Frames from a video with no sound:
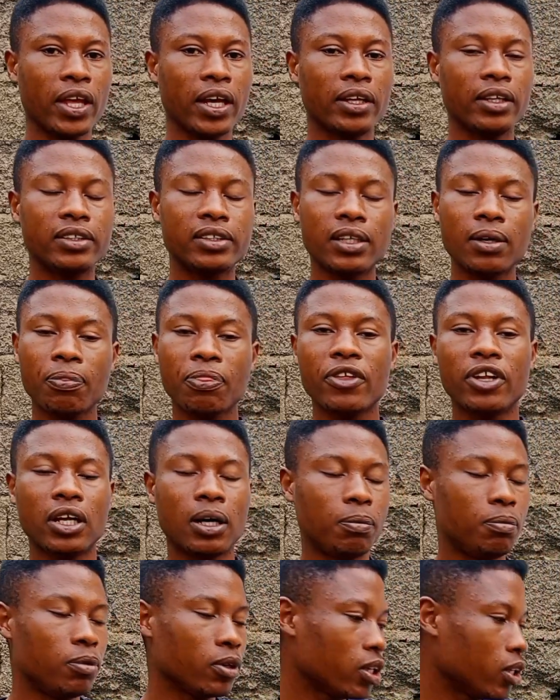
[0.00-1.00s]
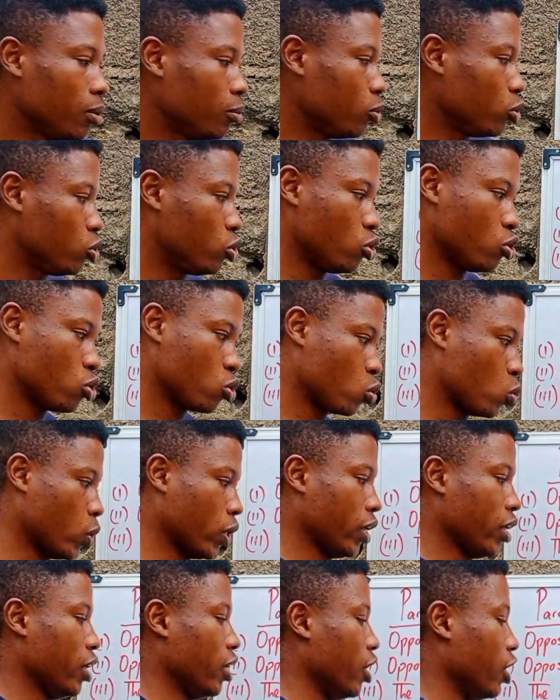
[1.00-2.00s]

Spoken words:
The same thing applicable to square.